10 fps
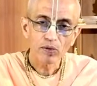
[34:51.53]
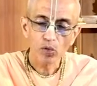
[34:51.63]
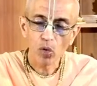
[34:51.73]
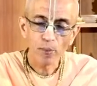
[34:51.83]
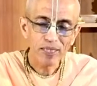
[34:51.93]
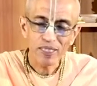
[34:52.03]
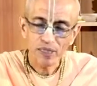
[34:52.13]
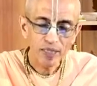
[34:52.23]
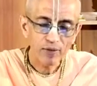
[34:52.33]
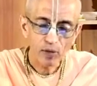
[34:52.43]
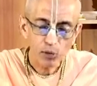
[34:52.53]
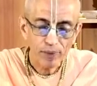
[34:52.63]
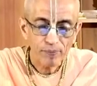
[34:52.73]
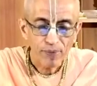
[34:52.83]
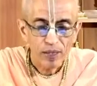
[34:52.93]
nobody is equal to
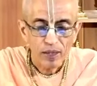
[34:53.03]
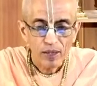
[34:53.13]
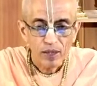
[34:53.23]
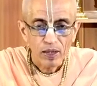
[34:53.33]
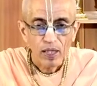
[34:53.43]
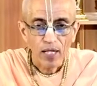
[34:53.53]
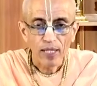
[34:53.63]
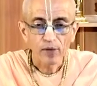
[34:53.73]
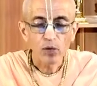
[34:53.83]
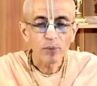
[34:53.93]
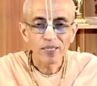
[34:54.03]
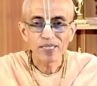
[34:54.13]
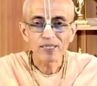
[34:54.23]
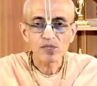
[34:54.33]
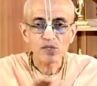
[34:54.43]
him and
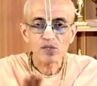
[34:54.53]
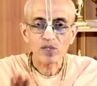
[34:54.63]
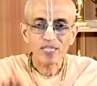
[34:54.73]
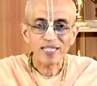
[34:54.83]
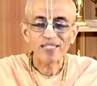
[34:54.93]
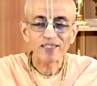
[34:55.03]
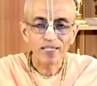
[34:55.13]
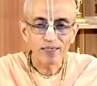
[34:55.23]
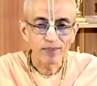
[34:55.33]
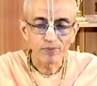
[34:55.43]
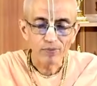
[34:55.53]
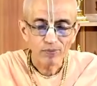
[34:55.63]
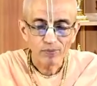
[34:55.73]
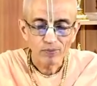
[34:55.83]
nobody is greater than him.